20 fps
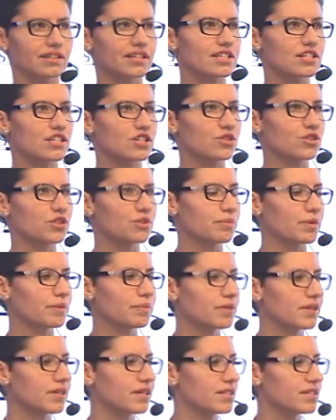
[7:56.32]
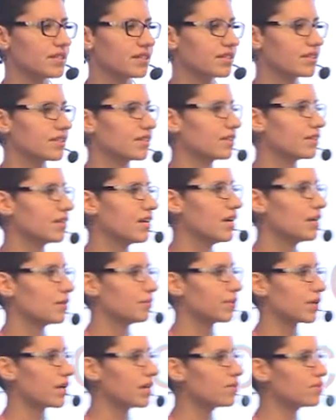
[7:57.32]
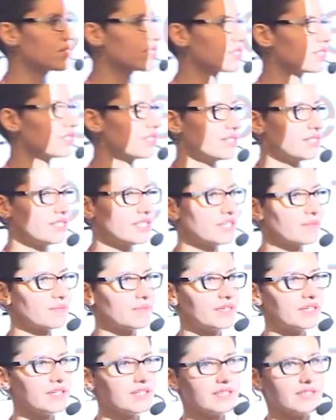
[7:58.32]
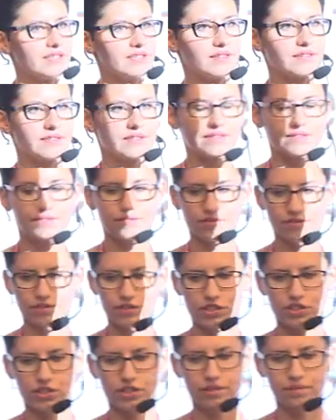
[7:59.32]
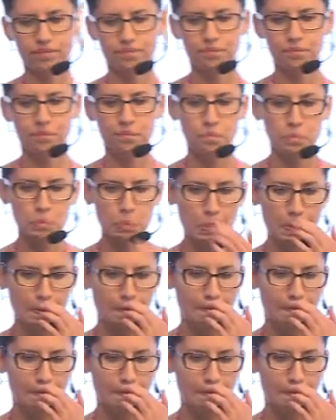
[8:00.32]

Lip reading: If you're offline, I mean you closed your browser